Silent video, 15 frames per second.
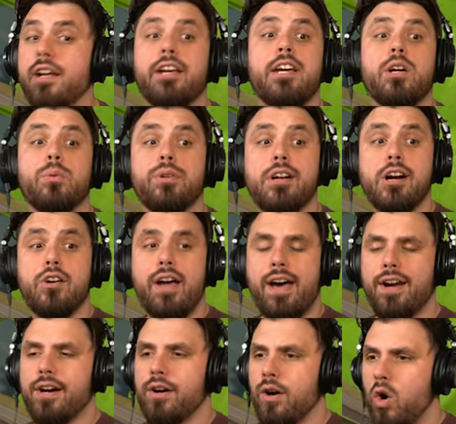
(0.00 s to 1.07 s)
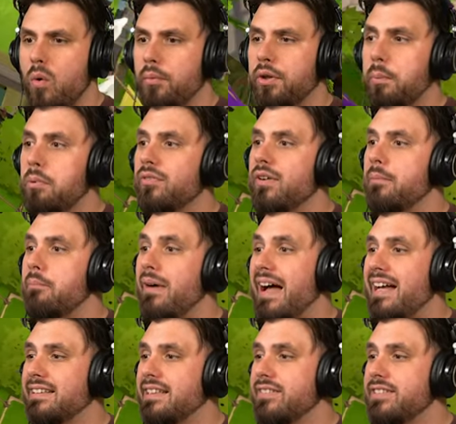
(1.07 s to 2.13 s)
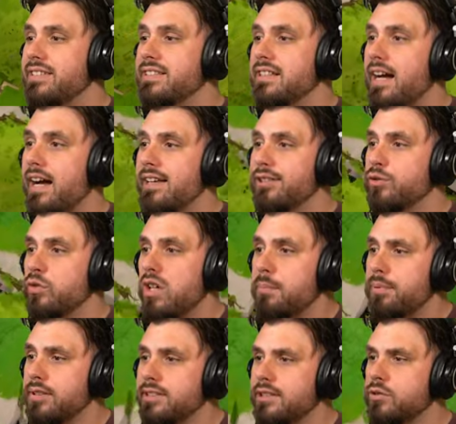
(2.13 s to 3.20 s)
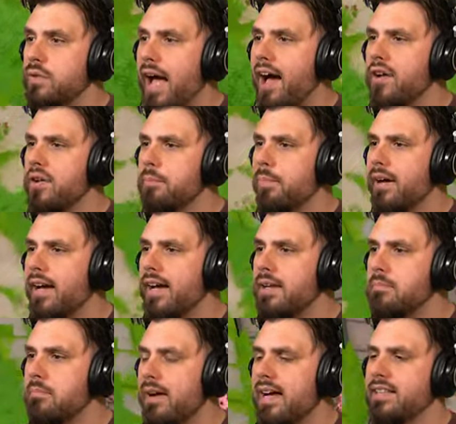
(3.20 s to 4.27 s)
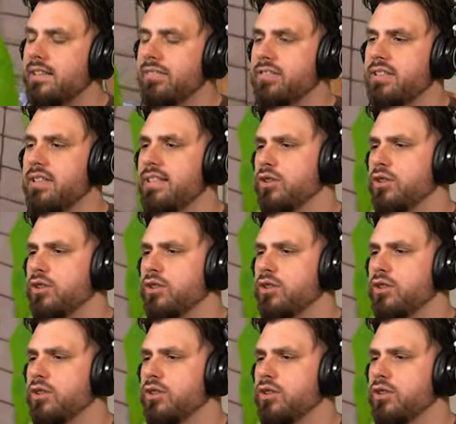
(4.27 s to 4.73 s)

Here we are at our home on top of a massive skyscraper surrounded by massive sea.